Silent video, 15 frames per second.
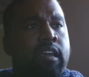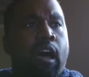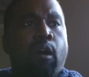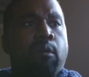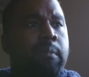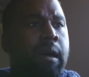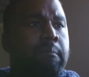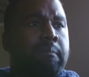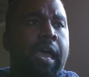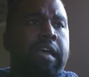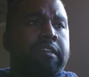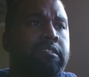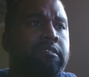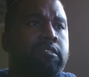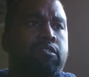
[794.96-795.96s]
I own my
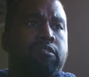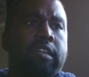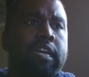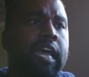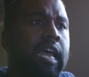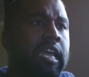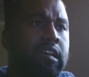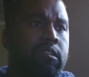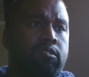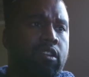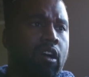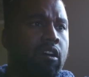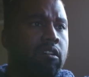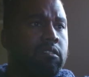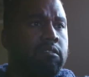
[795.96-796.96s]
master's. You think I ain't gonna
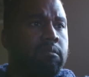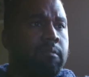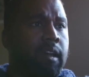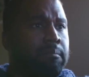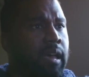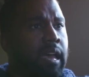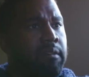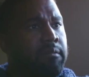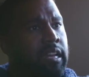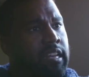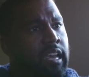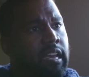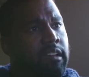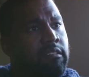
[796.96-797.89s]
talk my mind right now?